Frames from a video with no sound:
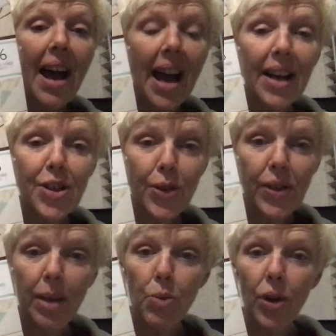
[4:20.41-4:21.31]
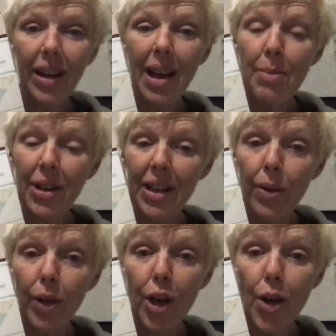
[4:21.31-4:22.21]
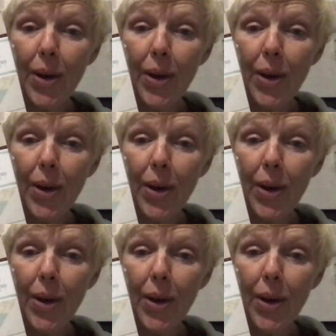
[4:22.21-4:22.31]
at Tuesday Morning about a year ago,